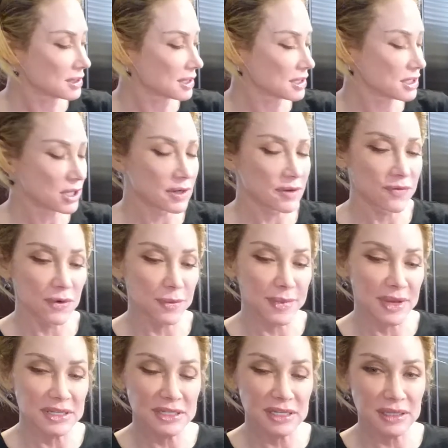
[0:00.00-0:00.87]
started
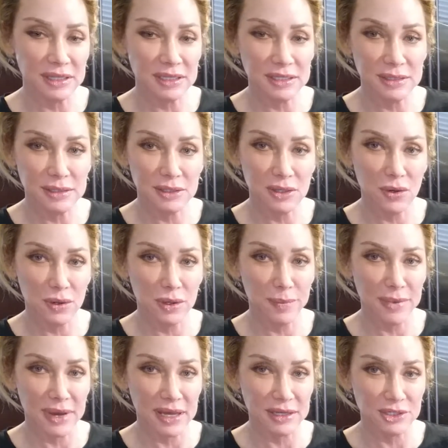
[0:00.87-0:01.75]
fermenting this
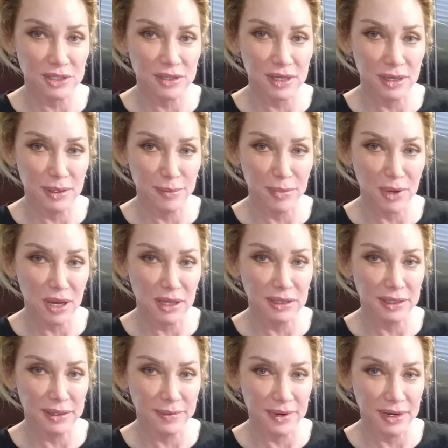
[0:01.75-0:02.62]
current batch that I'm
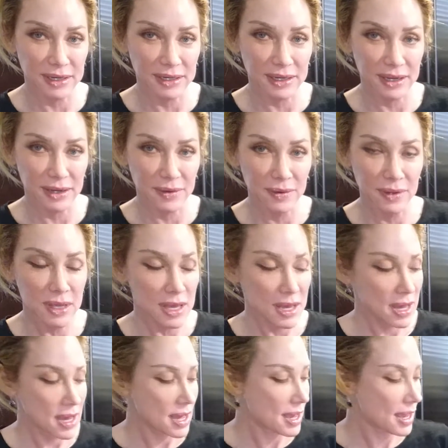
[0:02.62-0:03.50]
bottling right now.
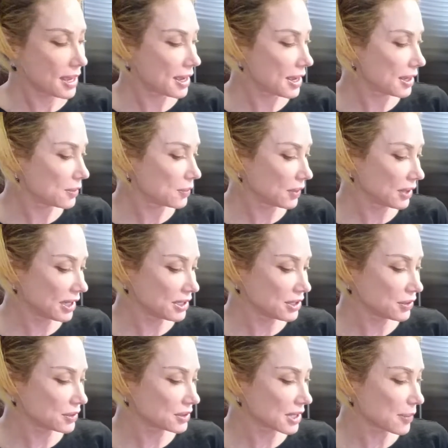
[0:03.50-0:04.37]
And what I
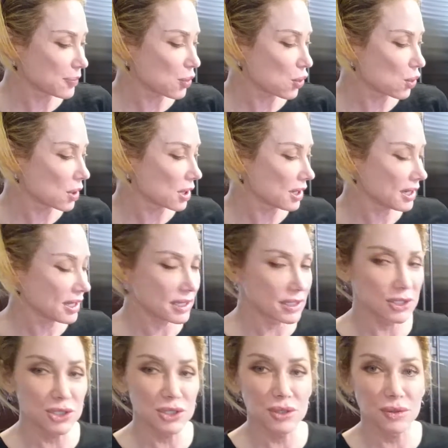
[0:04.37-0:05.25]
do is I pour it
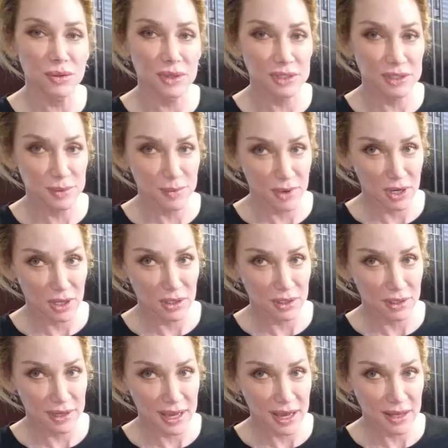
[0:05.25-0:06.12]
into a
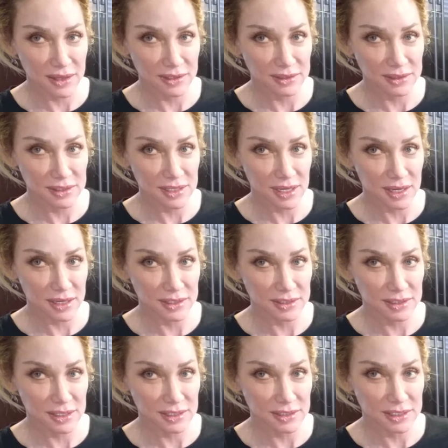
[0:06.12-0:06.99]
smaller
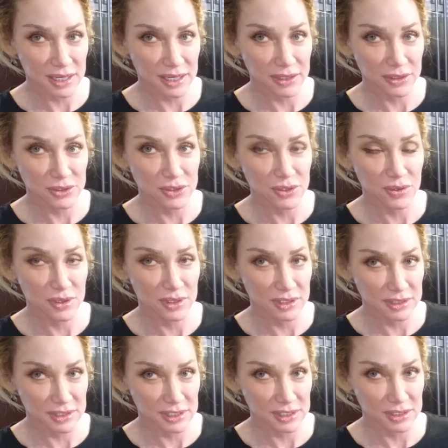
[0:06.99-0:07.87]
gallon-sized container so that
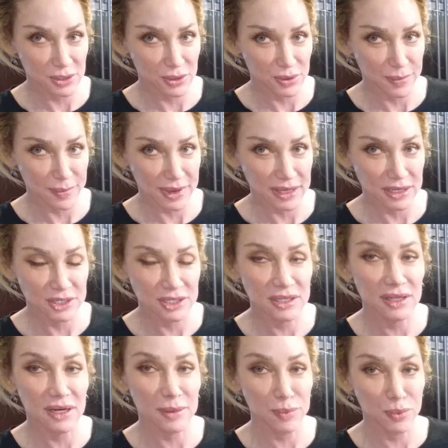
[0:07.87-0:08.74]
it's easier to manage,
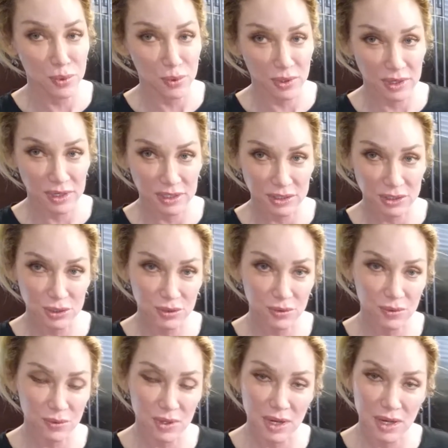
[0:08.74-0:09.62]
and then I pour it
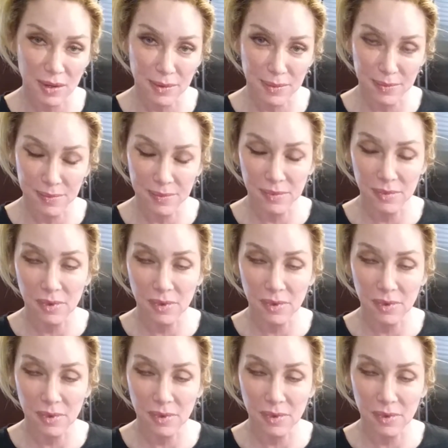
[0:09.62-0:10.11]
into a